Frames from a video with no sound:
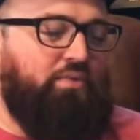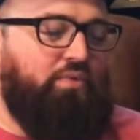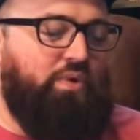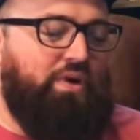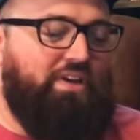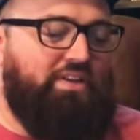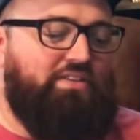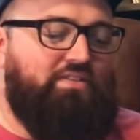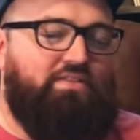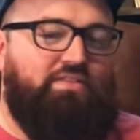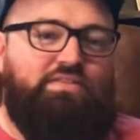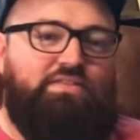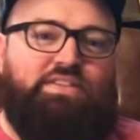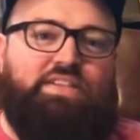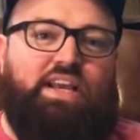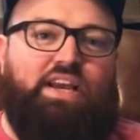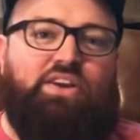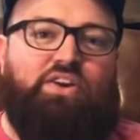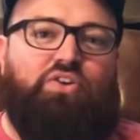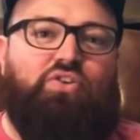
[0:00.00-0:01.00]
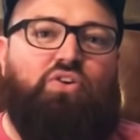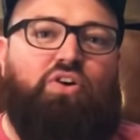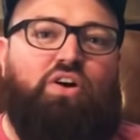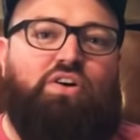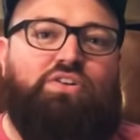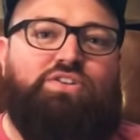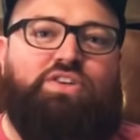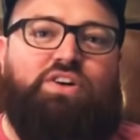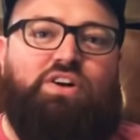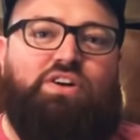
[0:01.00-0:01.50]
Went digging
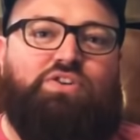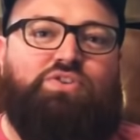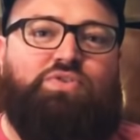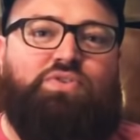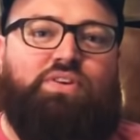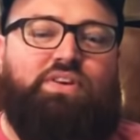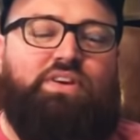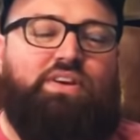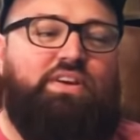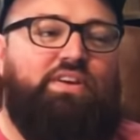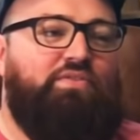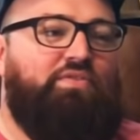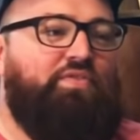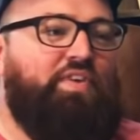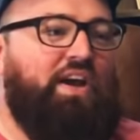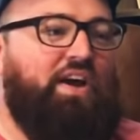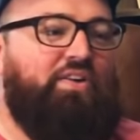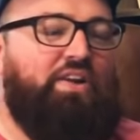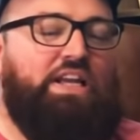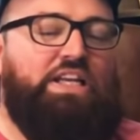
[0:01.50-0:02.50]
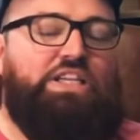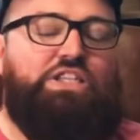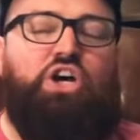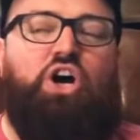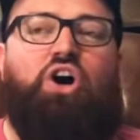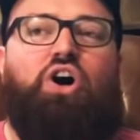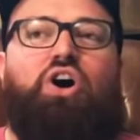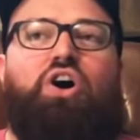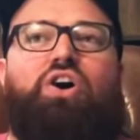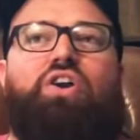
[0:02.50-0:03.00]
across country, found a
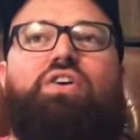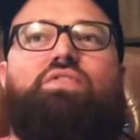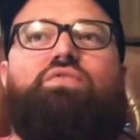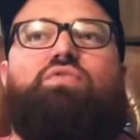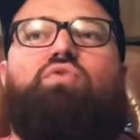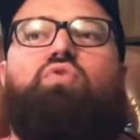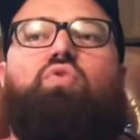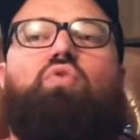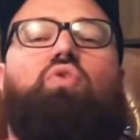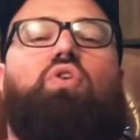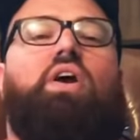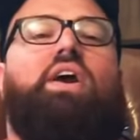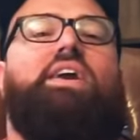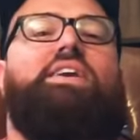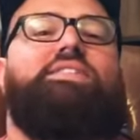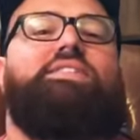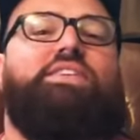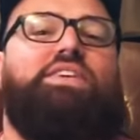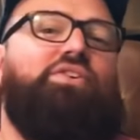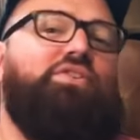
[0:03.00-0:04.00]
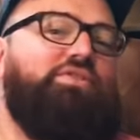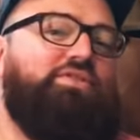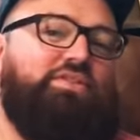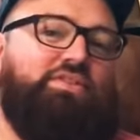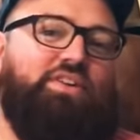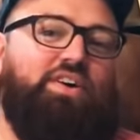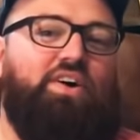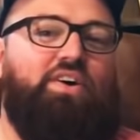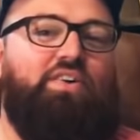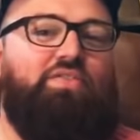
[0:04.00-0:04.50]
ton of crazy good
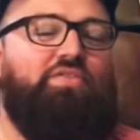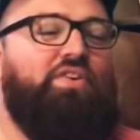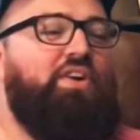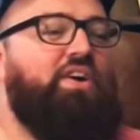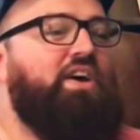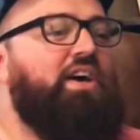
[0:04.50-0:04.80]
stuff.